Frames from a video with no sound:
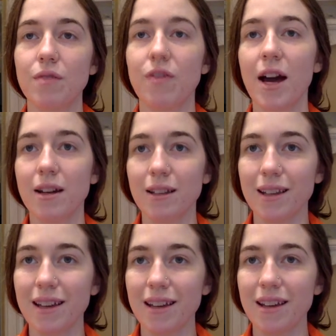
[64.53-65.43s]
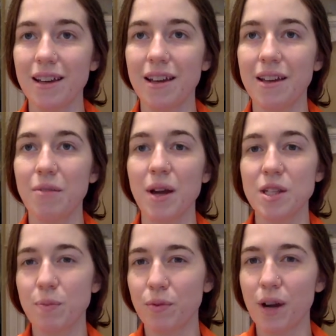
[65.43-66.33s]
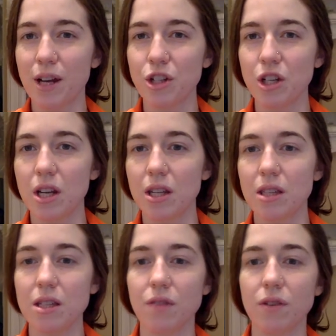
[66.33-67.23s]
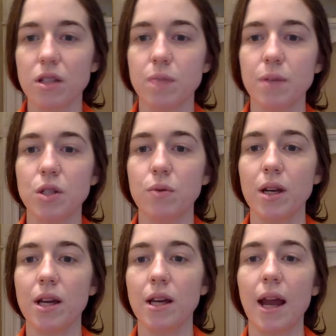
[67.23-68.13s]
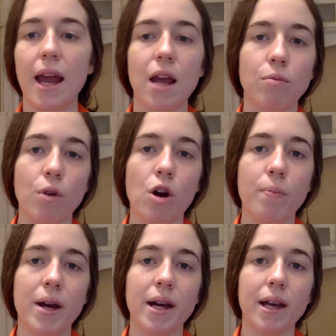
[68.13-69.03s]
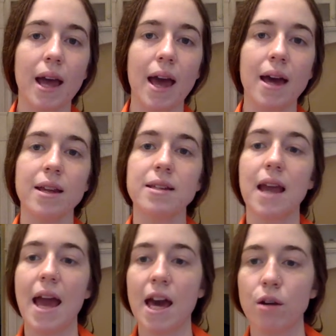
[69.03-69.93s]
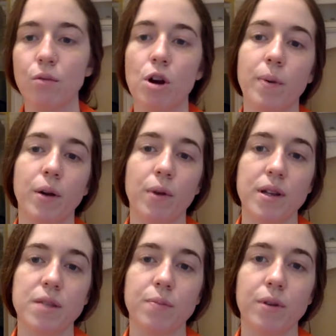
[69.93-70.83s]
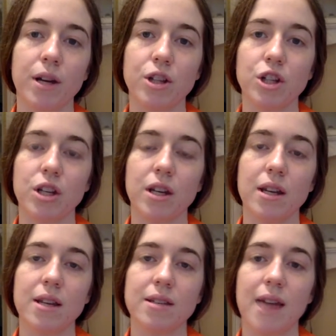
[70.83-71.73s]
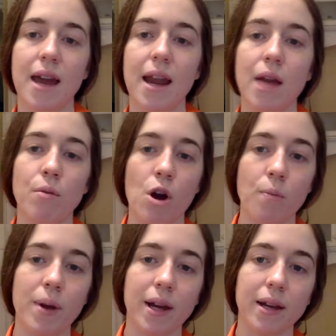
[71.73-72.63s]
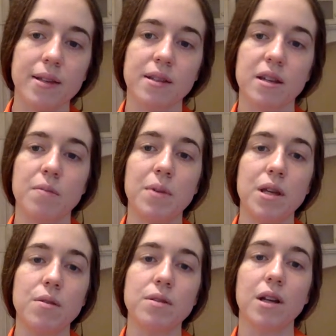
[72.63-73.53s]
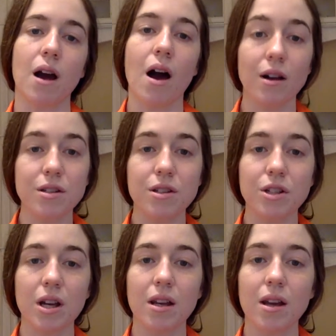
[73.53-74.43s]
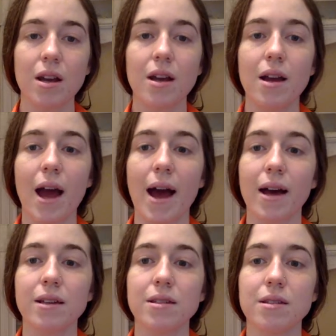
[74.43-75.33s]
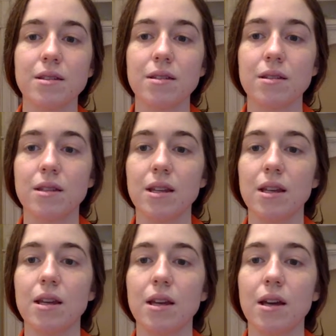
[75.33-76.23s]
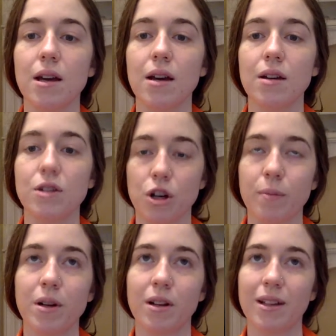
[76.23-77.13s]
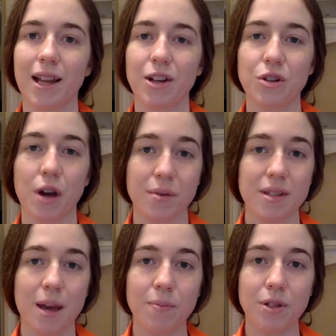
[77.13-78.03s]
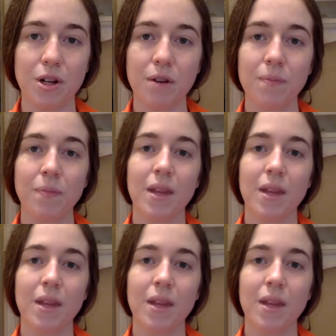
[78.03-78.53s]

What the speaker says: finally, in respiration, the difference between aerobic and anaerobic respiration is that aerobic is going to be using oxygen as the terminal electron receptor,